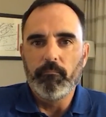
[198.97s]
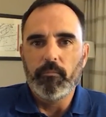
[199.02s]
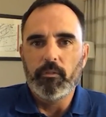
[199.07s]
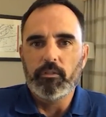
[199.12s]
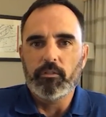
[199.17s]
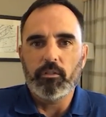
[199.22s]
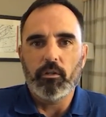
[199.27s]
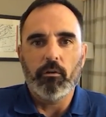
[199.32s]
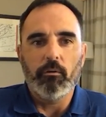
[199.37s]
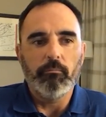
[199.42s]

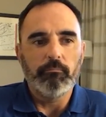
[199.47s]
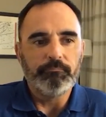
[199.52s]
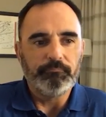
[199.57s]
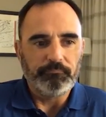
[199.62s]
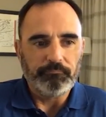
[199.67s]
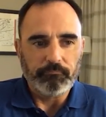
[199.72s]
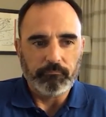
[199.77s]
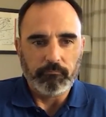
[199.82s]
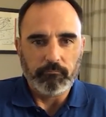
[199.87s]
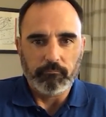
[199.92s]
So
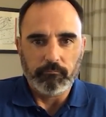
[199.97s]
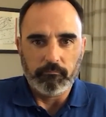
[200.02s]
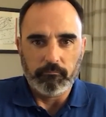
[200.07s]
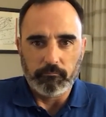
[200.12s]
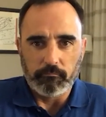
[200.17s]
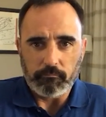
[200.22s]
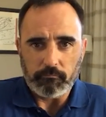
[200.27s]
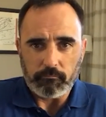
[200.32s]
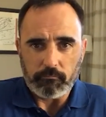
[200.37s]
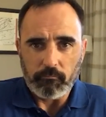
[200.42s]

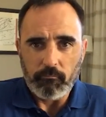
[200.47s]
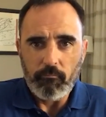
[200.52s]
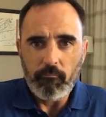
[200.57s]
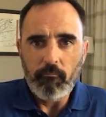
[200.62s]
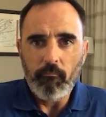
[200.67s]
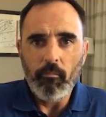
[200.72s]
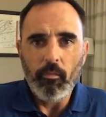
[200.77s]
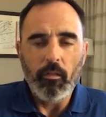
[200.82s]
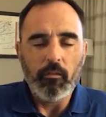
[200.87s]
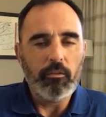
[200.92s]

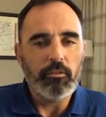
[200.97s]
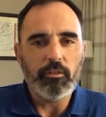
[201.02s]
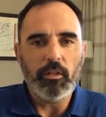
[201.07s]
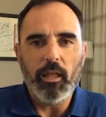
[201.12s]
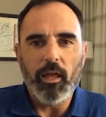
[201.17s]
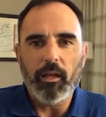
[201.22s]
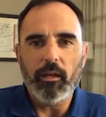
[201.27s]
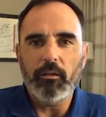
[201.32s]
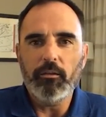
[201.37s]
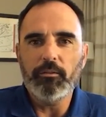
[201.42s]
there's a
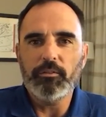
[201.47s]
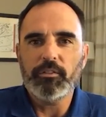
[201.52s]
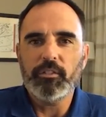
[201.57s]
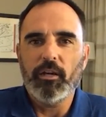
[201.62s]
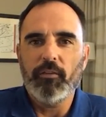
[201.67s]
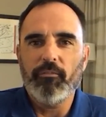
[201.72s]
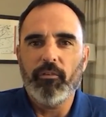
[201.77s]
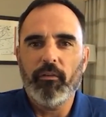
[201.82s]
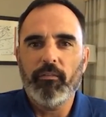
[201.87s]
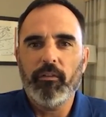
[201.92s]
lot of new
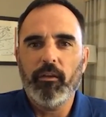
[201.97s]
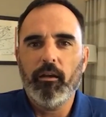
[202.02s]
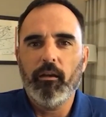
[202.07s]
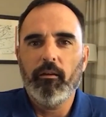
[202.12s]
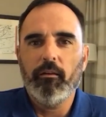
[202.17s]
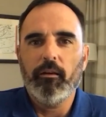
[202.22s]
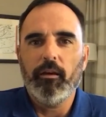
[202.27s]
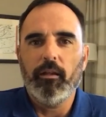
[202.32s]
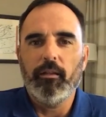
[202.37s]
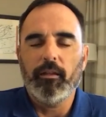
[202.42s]
stuff out
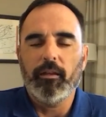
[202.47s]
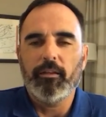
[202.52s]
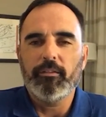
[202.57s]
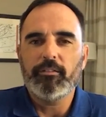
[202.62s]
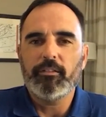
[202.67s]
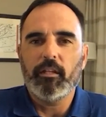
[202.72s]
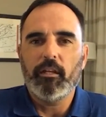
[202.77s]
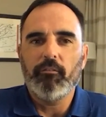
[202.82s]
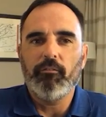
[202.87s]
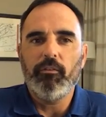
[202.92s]
there, and like I
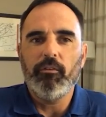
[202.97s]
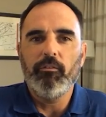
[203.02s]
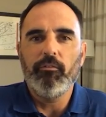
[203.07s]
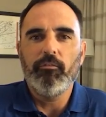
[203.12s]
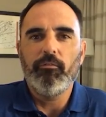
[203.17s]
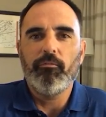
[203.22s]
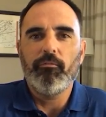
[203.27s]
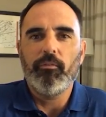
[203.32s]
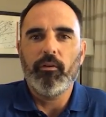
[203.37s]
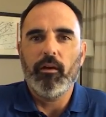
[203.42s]
said, if
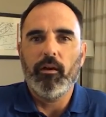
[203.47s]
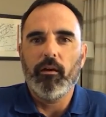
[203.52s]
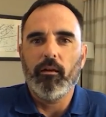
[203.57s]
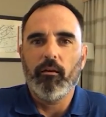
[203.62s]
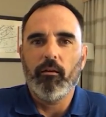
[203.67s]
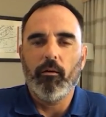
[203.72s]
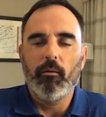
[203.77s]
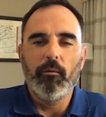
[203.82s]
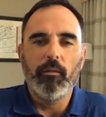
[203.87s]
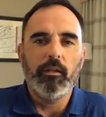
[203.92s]
you've
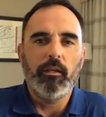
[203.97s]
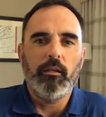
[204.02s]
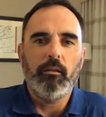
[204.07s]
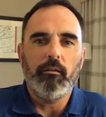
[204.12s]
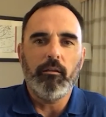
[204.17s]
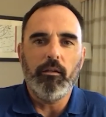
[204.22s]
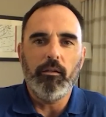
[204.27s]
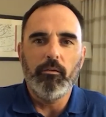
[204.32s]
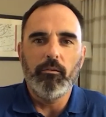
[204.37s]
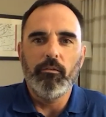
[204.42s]

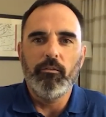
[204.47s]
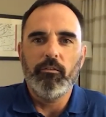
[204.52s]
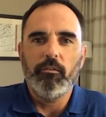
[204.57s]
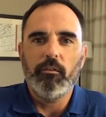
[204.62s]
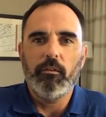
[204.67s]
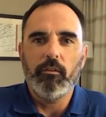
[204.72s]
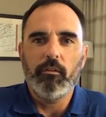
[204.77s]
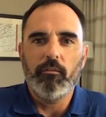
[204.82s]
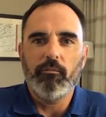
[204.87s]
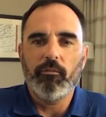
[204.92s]
only
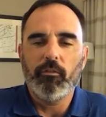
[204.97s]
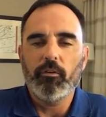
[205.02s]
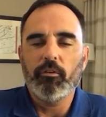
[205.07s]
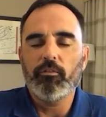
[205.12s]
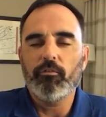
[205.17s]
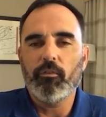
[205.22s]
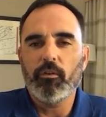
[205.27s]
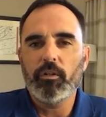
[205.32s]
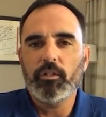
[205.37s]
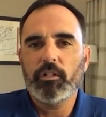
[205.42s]
used the
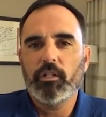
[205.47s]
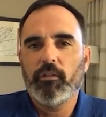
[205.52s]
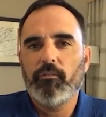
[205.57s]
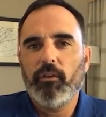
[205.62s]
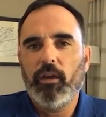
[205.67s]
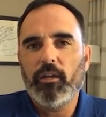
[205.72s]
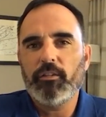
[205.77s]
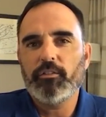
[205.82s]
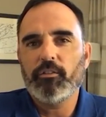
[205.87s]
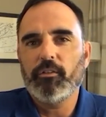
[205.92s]
first version
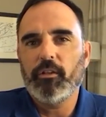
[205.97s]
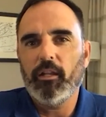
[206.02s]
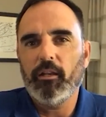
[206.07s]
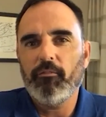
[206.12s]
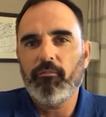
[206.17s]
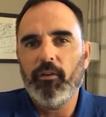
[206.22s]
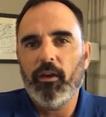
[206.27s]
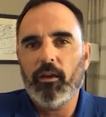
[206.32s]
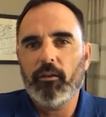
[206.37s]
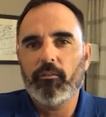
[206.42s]
of Azure
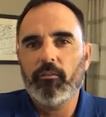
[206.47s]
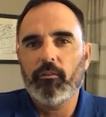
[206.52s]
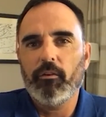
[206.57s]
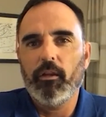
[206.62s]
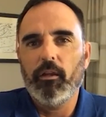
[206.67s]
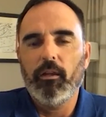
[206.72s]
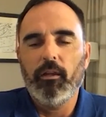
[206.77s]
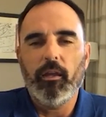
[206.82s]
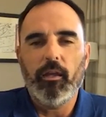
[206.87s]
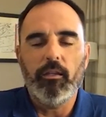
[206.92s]
Data
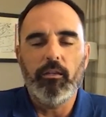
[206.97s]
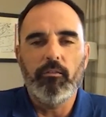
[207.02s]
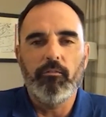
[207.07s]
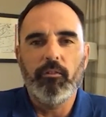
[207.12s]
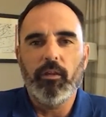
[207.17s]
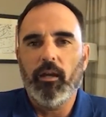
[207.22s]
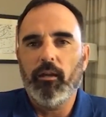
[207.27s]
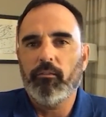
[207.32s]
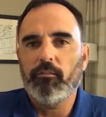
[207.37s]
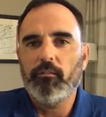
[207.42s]
Factory and you've
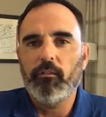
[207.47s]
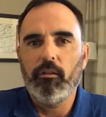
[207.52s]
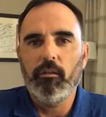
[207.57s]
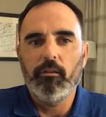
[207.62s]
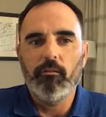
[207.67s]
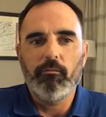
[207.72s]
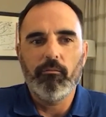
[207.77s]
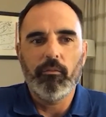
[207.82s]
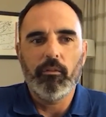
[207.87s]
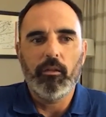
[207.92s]
not
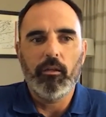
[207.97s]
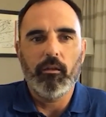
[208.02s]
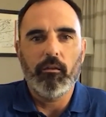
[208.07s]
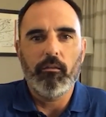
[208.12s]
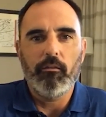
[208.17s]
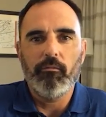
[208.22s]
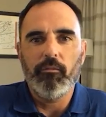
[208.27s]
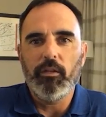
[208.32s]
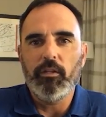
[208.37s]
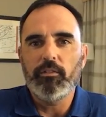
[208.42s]
seen
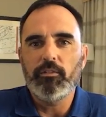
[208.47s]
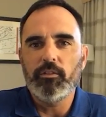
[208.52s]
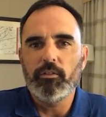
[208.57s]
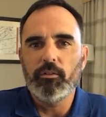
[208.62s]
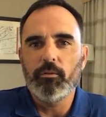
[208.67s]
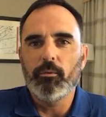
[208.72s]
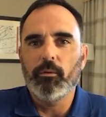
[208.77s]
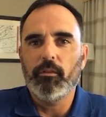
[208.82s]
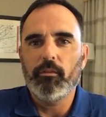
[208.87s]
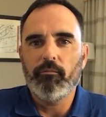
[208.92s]
the
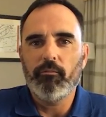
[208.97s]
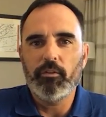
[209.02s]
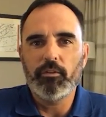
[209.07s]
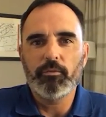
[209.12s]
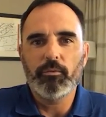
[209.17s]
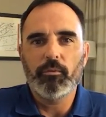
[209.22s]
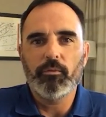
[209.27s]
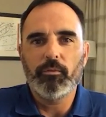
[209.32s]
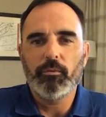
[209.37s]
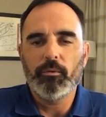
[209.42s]
V2 with the
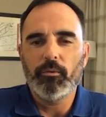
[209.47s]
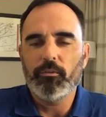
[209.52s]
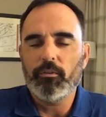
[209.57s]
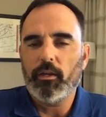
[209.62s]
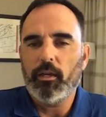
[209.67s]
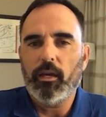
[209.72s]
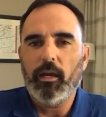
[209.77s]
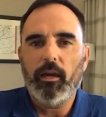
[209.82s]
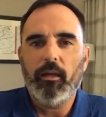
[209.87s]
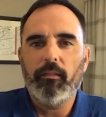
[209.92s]
visual tools,
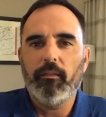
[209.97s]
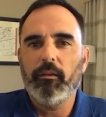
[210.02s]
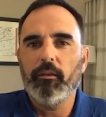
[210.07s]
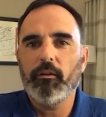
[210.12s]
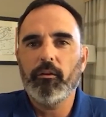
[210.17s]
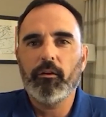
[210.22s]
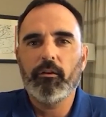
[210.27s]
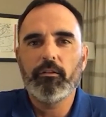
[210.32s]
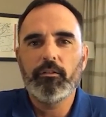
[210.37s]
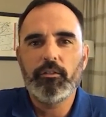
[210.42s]
I highly
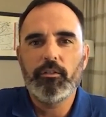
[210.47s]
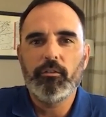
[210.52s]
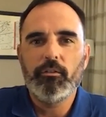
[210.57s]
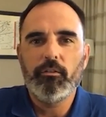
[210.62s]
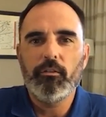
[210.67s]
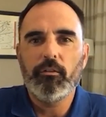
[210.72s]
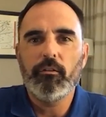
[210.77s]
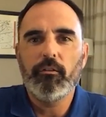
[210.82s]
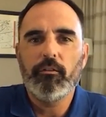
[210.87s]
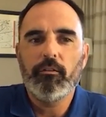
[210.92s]
encourage you
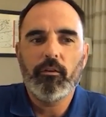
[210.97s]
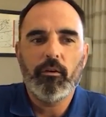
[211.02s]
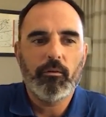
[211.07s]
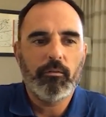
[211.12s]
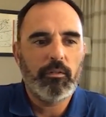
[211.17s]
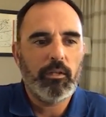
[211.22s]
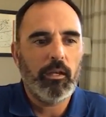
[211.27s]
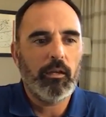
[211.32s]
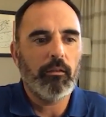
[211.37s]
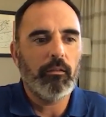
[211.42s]
to go
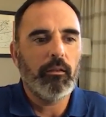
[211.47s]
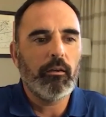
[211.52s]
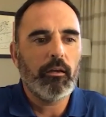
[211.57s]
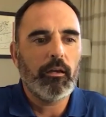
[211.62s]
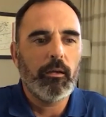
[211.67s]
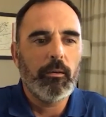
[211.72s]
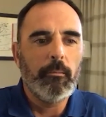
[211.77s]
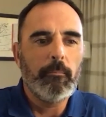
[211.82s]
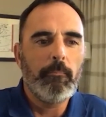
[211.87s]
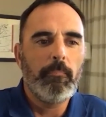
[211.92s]
take a look.